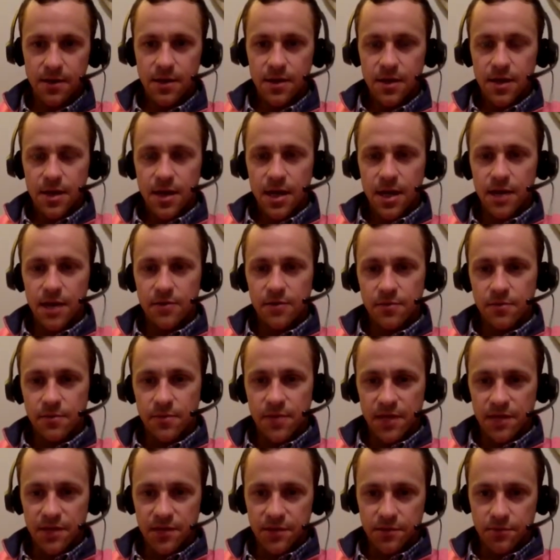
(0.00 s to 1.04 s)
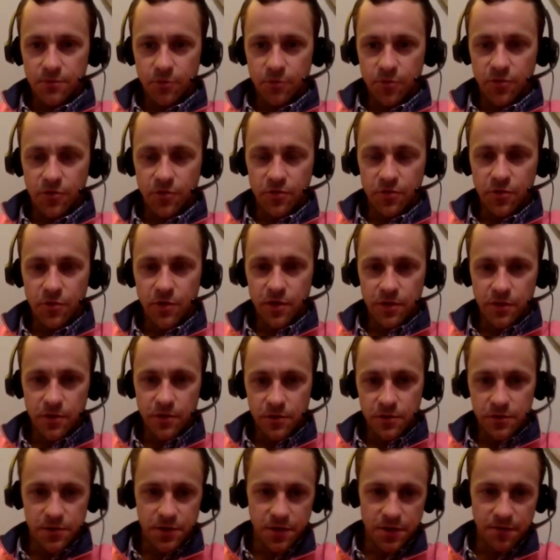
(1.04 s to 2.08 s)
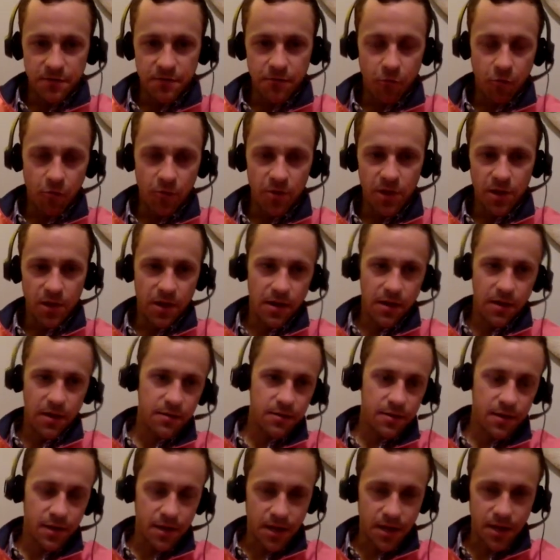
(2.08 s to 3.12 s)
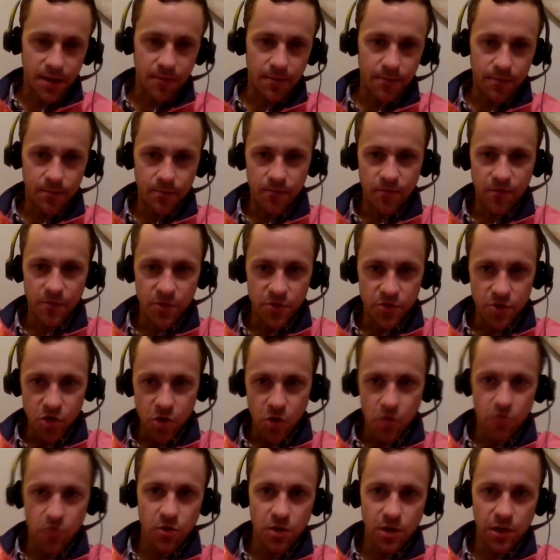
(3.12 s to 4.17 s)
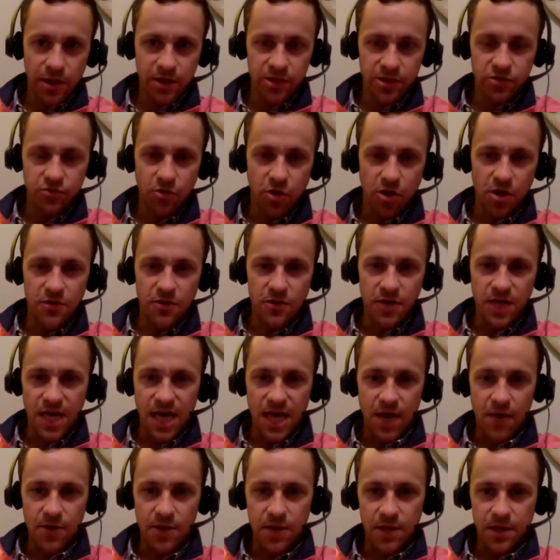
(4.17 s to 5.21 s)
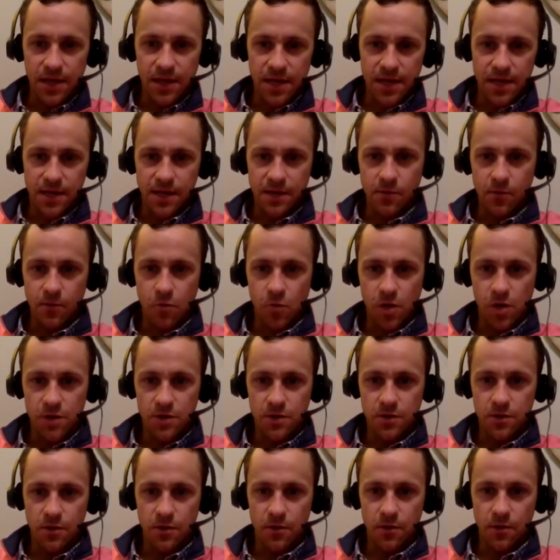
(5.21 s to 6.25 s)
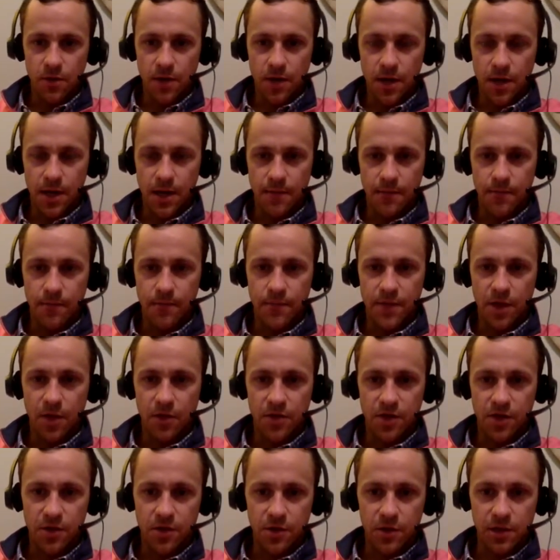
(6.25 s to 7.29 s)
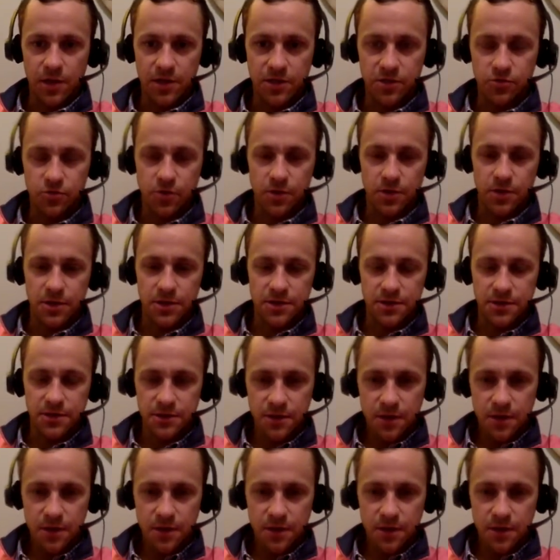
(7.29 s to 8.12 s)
And that's what they're doing. They're using a formula um, from your total cholesterol, and they're calculating what your um, L D L cholesterol is.